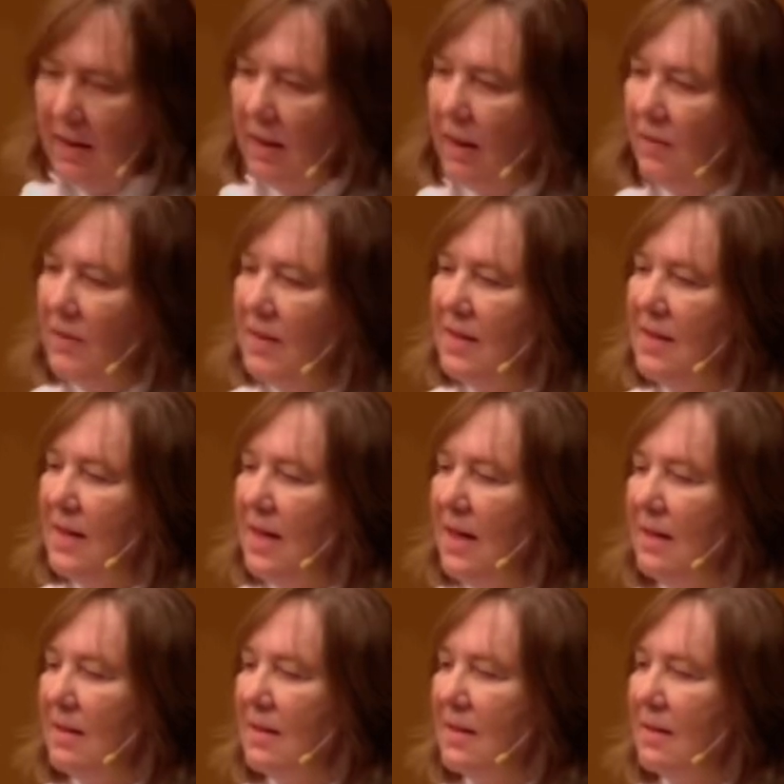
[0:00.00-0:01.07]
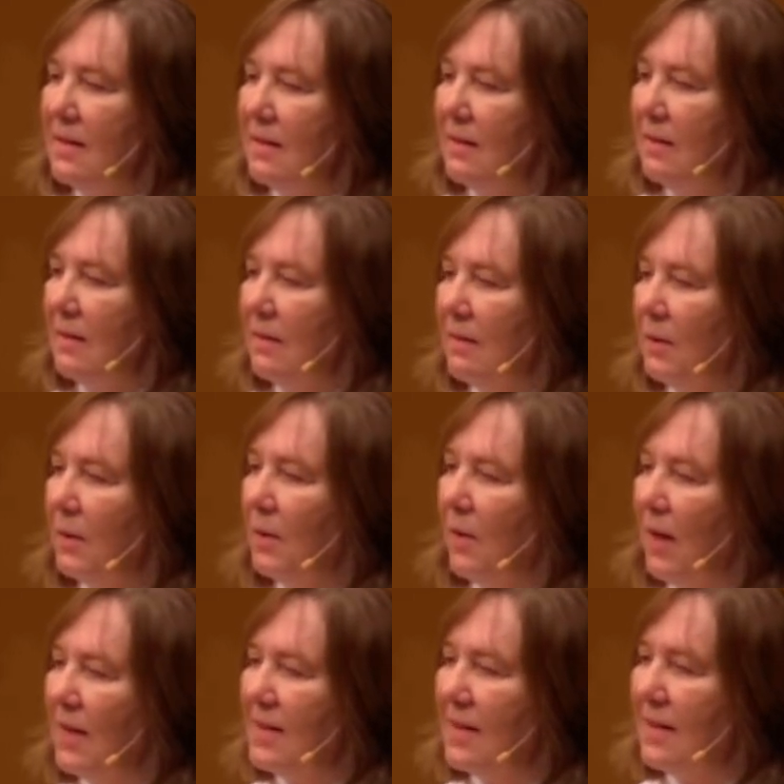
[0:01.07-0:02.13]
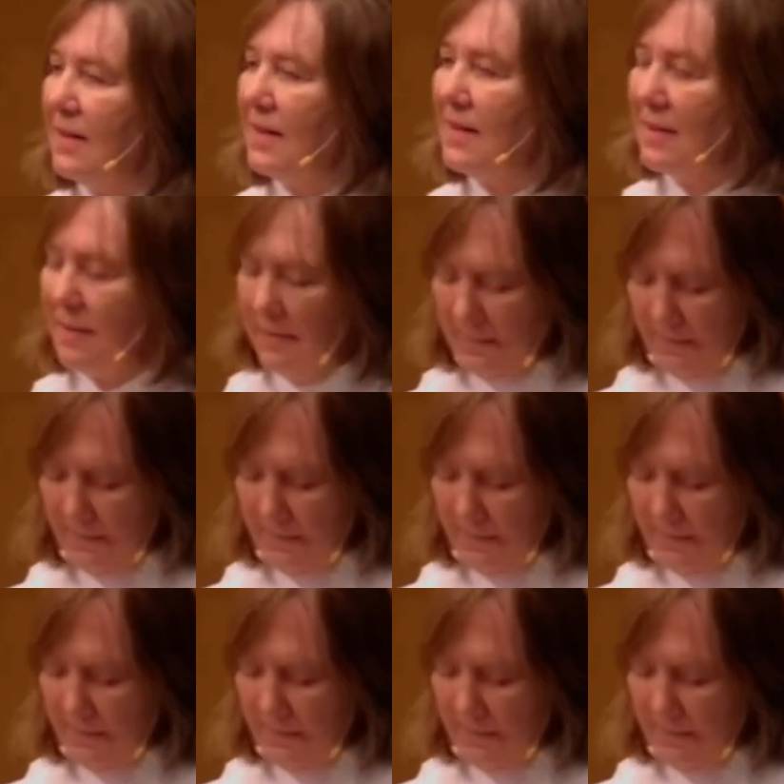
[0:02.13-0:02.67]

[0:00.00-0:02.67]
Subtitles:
of disease or crisis.